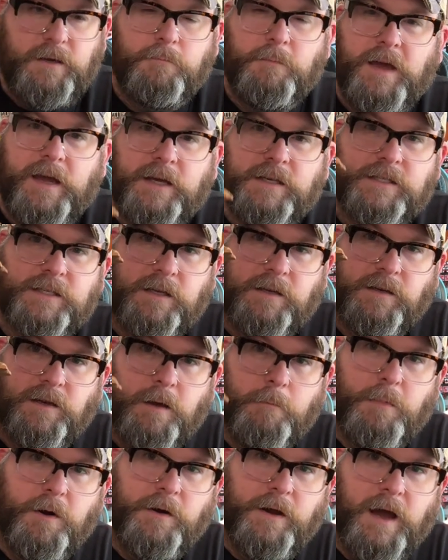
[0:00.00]
makes
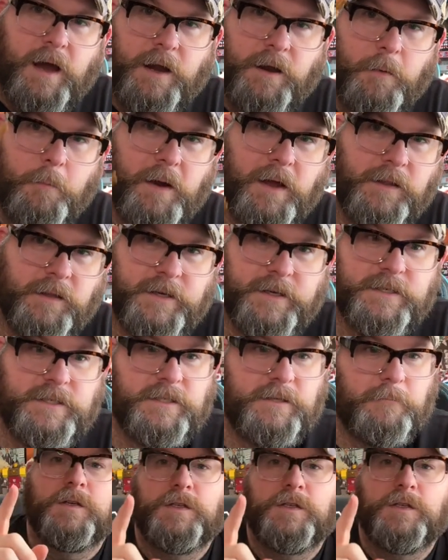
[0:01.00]
number 9 on my list.